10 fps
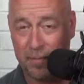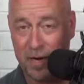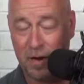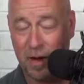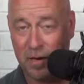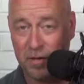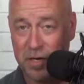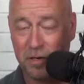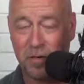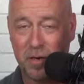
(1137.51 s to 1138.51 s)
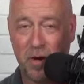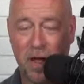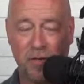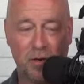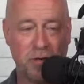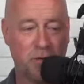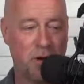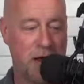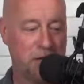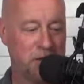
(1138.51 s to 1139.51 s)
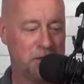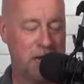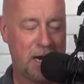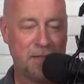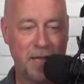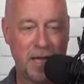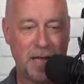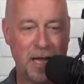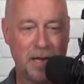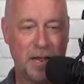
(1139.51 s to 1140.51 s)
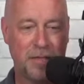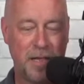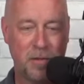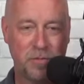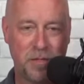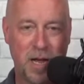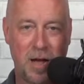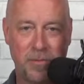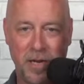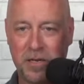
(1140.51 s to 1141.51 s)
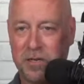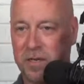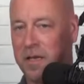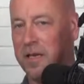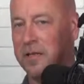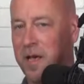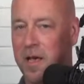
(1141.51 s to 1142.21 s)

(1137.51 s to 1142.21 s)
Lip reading: I mean, I generally don't have allergic reactions, and I think I got it. I think it was a combination of things.